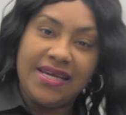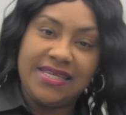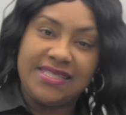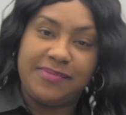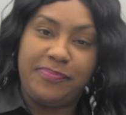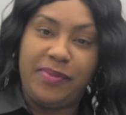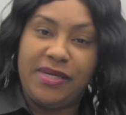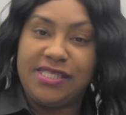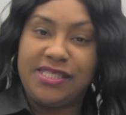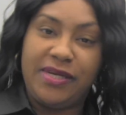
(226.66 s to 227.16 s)

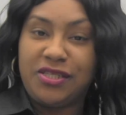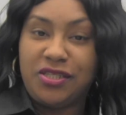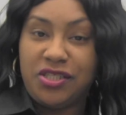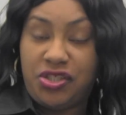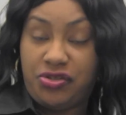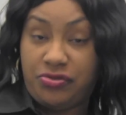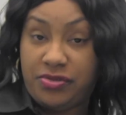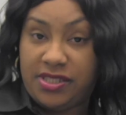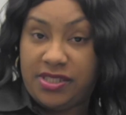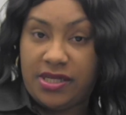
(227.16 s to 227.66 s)
It's based on
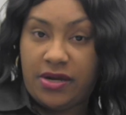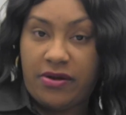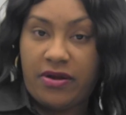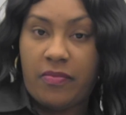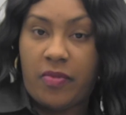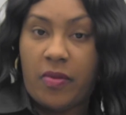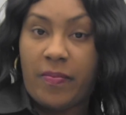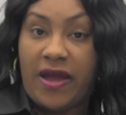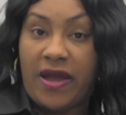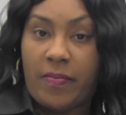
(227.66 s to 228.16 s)
a true story
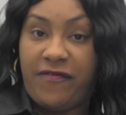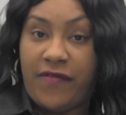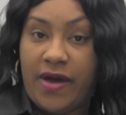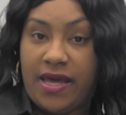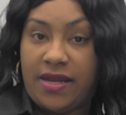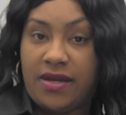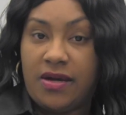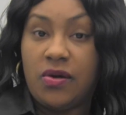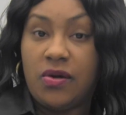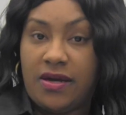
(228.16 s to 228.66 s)
about my
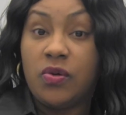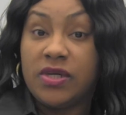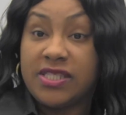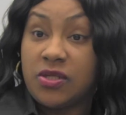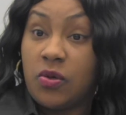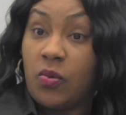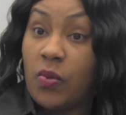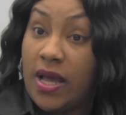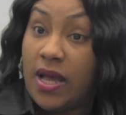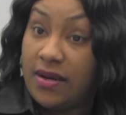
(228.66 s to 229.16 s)
father, who
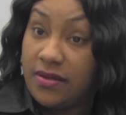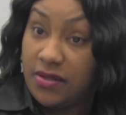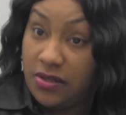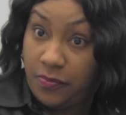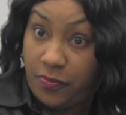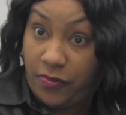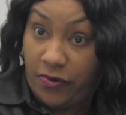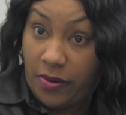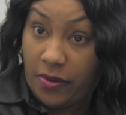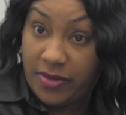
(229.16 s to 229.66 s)
was a
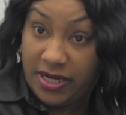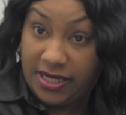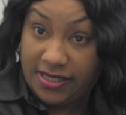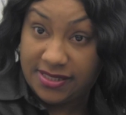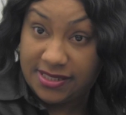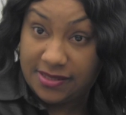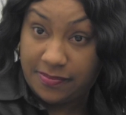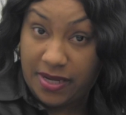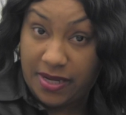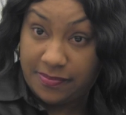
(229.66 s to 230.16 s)
well-known
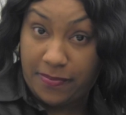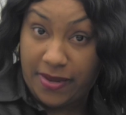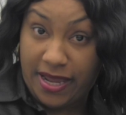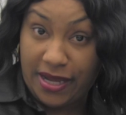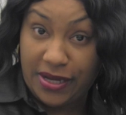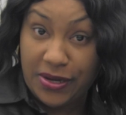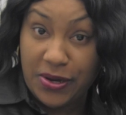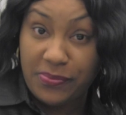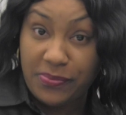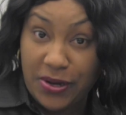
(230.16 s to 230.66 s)
prominent man
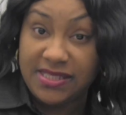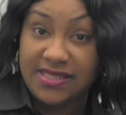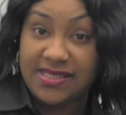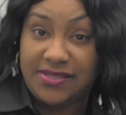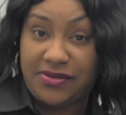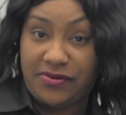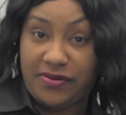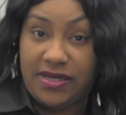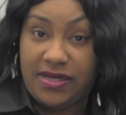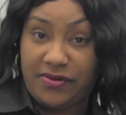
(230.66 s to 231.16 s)
back home in
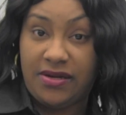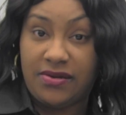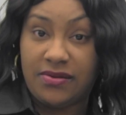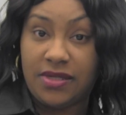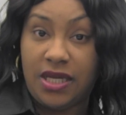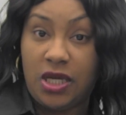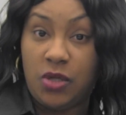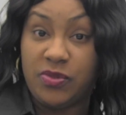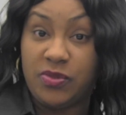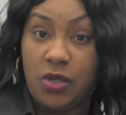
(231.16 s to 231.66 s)
Sierra
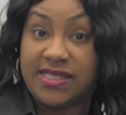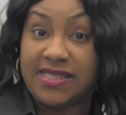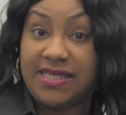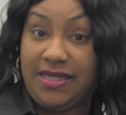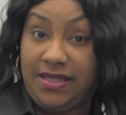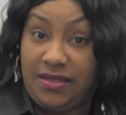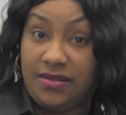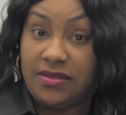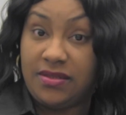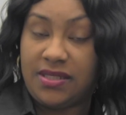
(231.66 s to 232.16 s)
Leone. He was
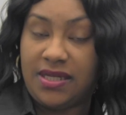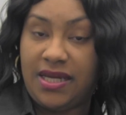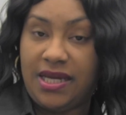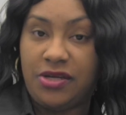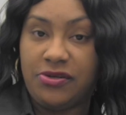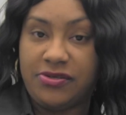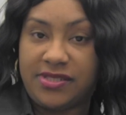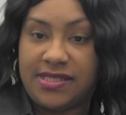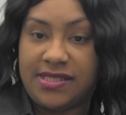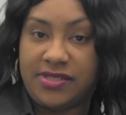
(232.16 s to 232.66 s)
killed
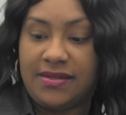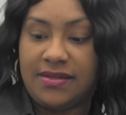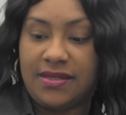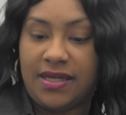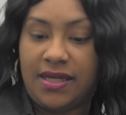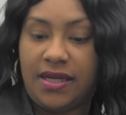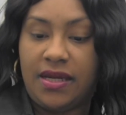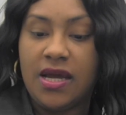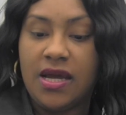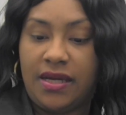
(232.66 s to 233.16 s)

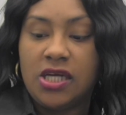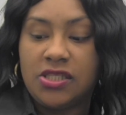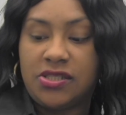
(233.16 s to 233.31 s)
innocently.